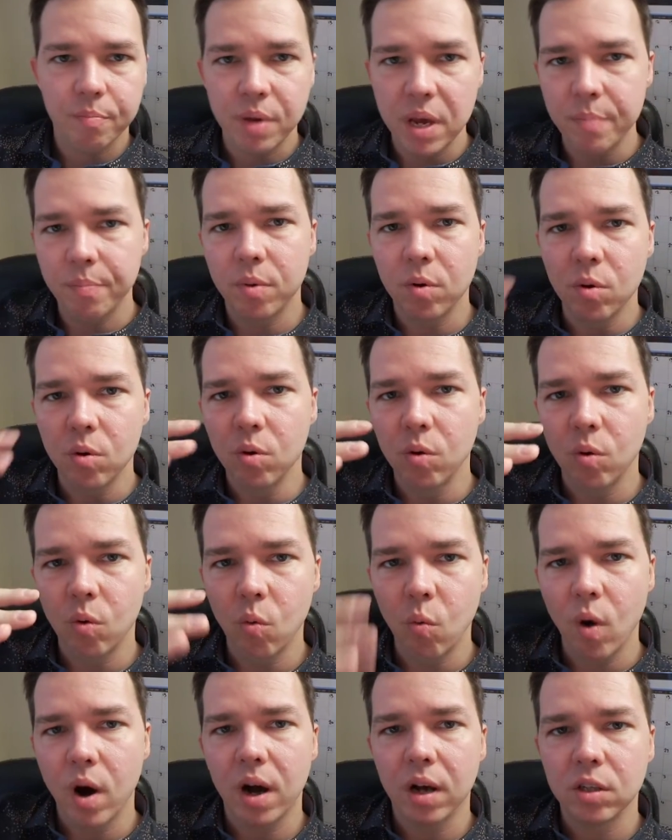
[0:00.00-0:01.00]
People
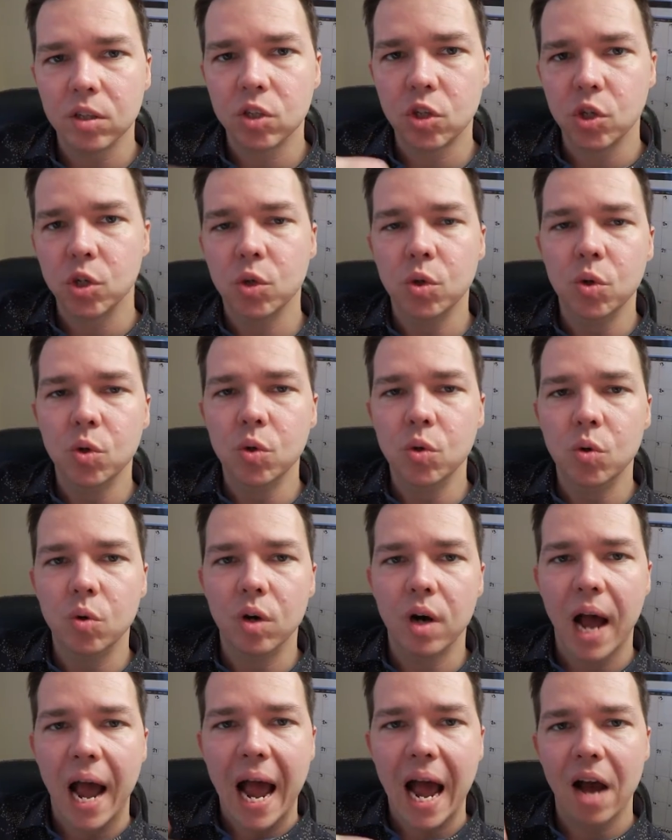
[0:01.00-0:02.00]
want to
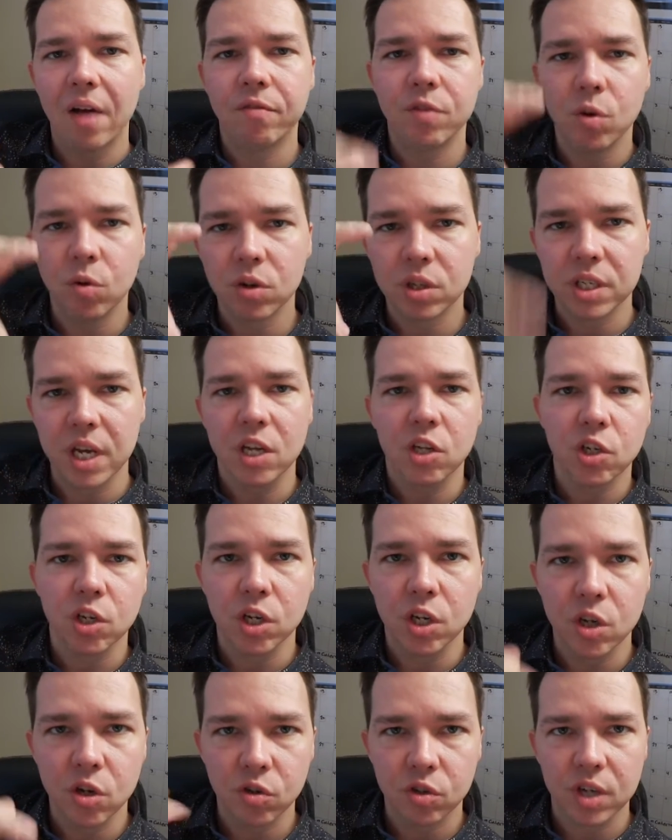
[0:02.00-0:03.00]
have your attention
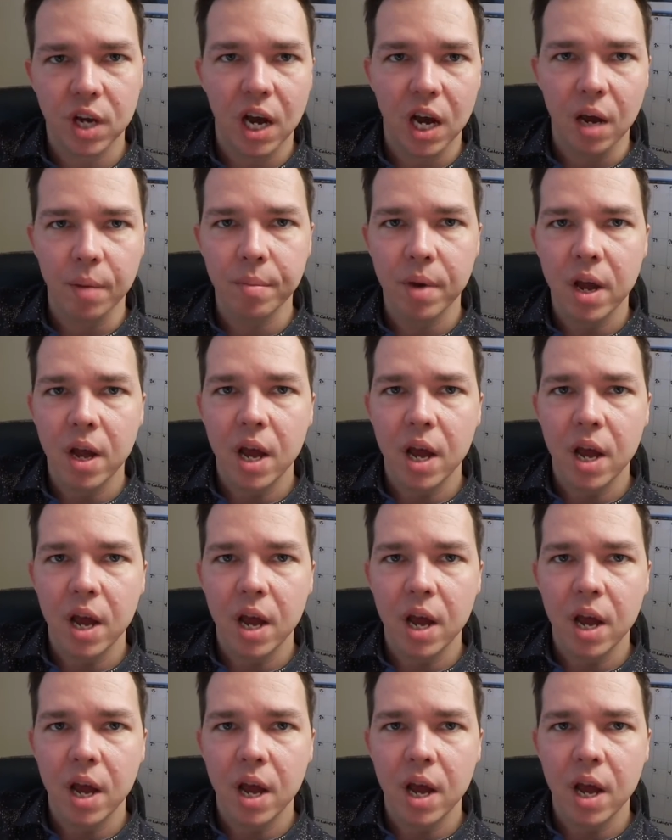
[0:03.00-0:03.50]
and your time.